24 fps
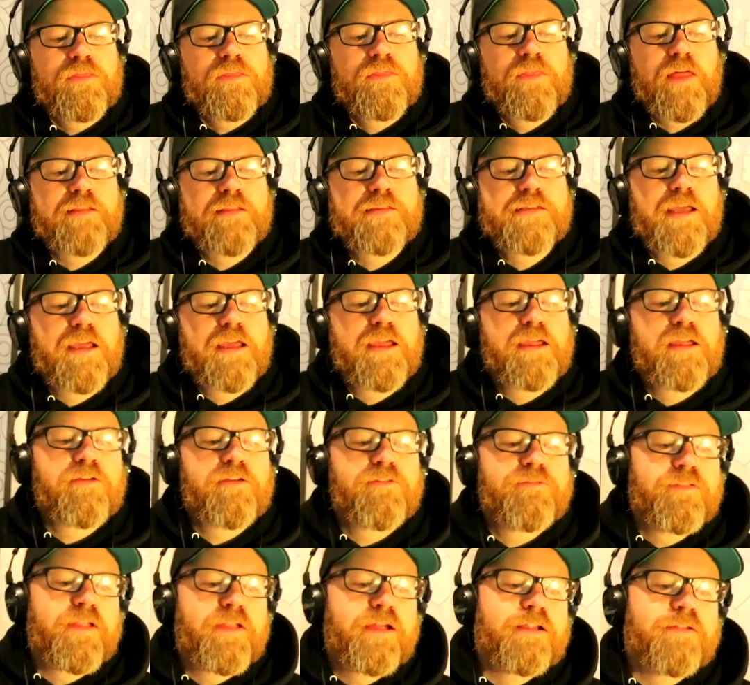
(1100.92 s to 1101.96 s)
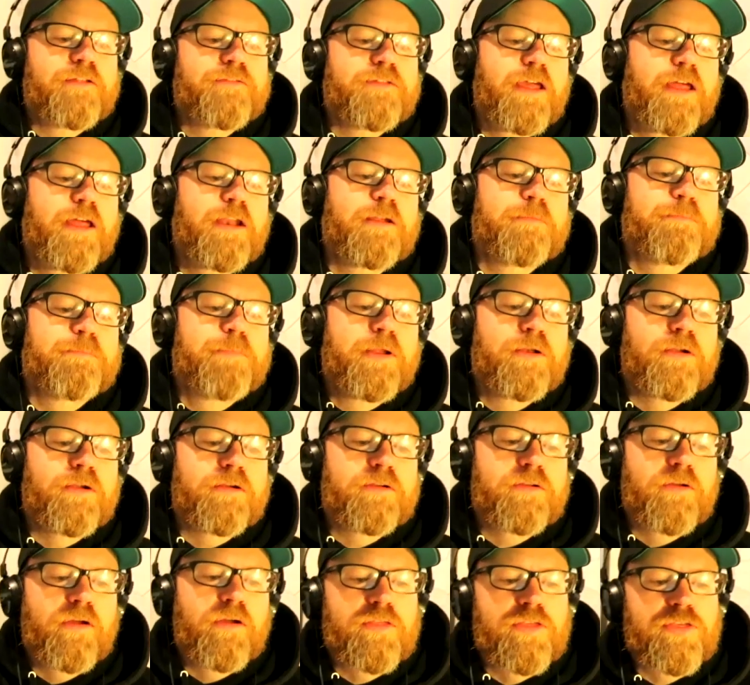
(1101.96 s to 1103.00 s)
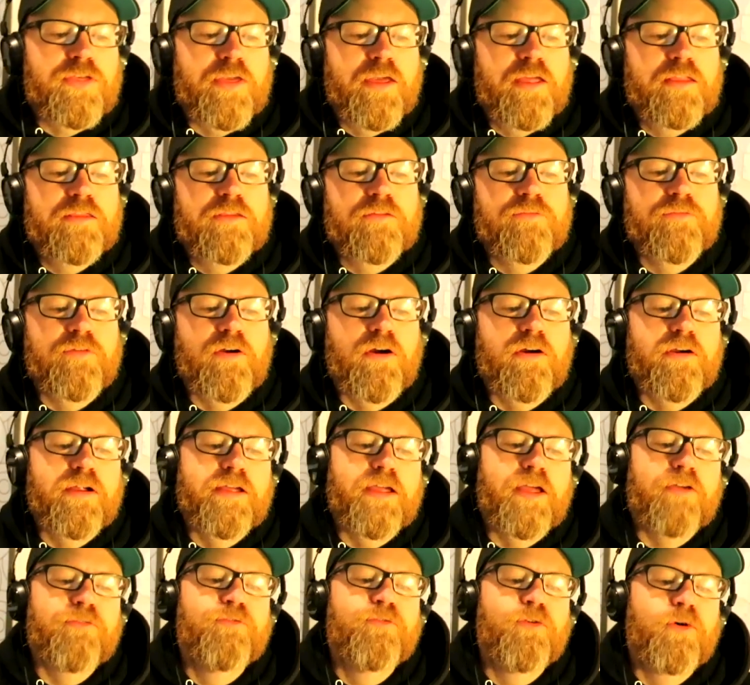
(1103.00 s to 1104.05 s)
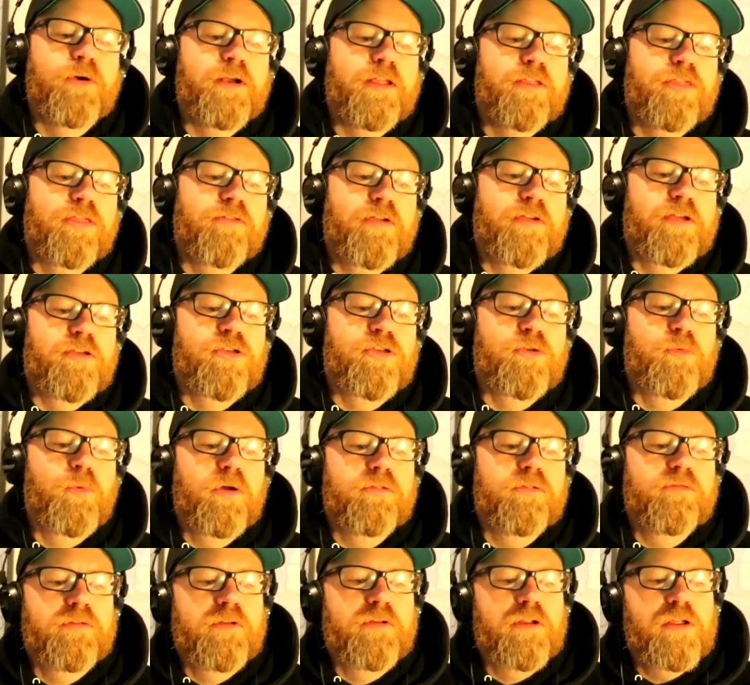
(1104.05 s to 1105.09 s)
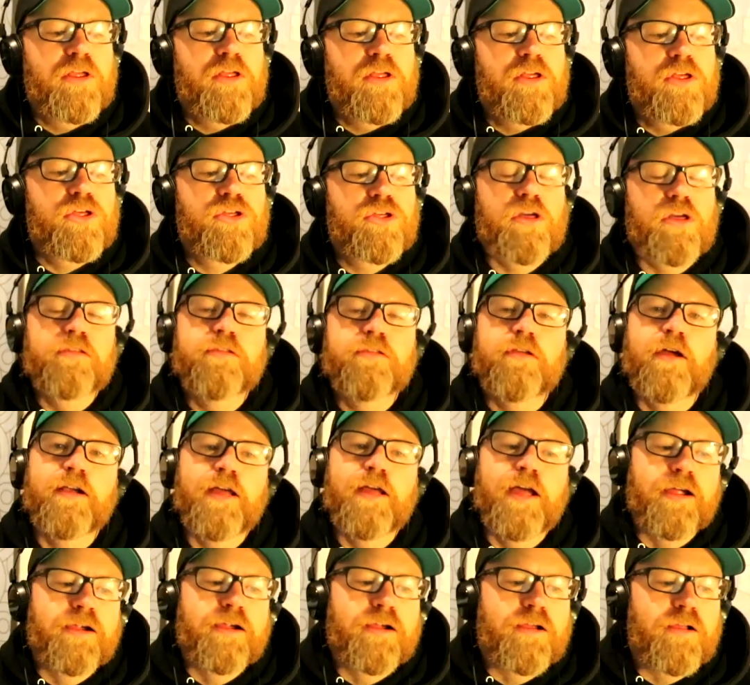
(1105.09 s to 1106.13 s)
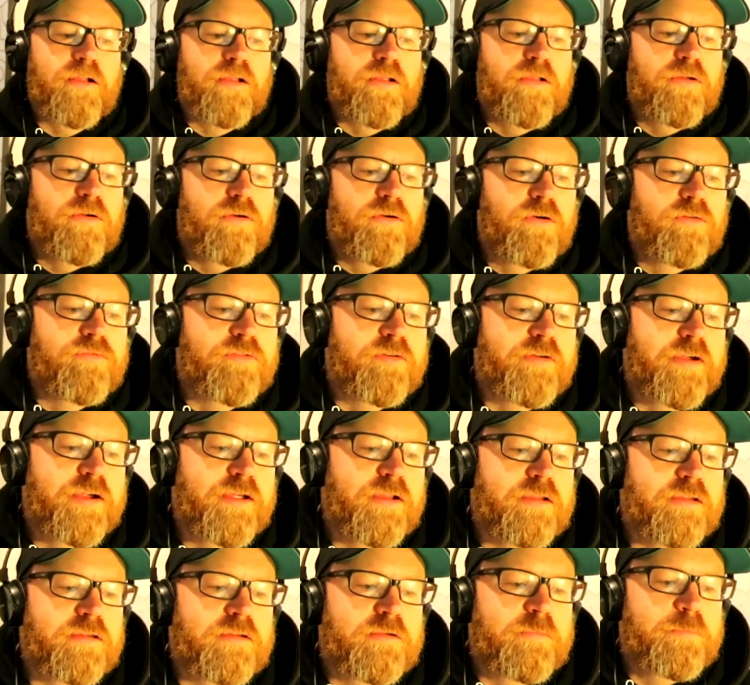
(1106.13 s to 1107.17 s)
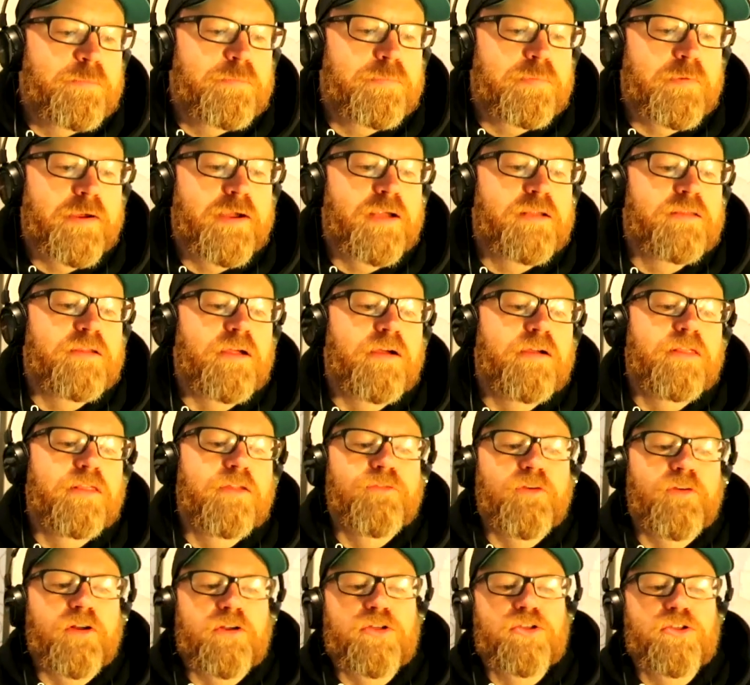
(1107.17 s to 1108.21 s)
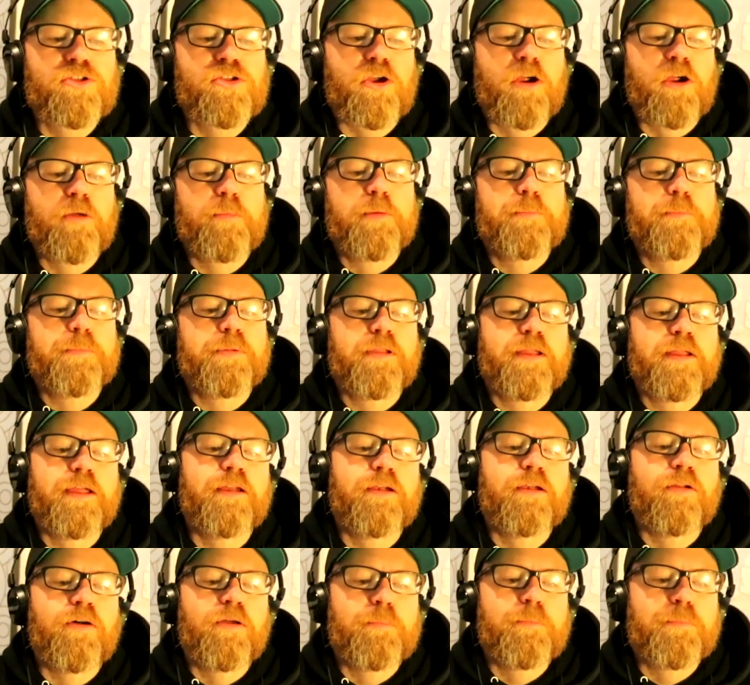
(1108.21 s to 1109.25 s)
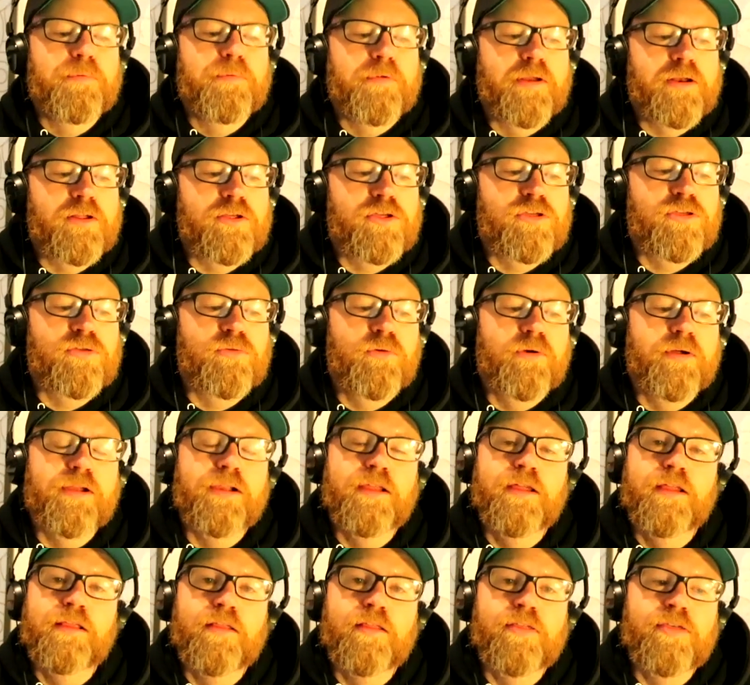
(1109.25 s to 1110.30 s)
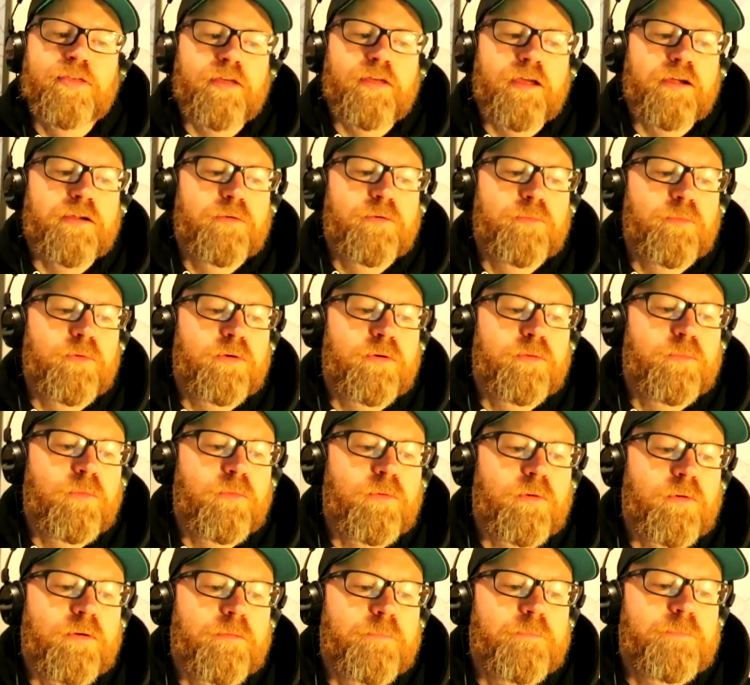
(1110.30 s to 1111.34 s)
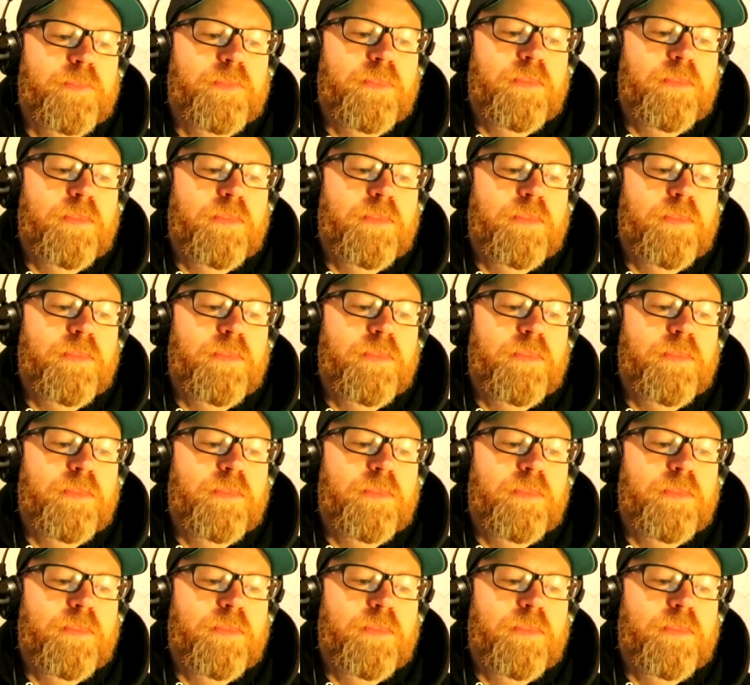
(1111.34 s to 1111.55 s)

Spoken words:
That day, Flight Lieutenant Peter Townsend of RAF 43 Squadron shot down a Heinkel over England, bringing down the first German plane on British soil in the Second World War.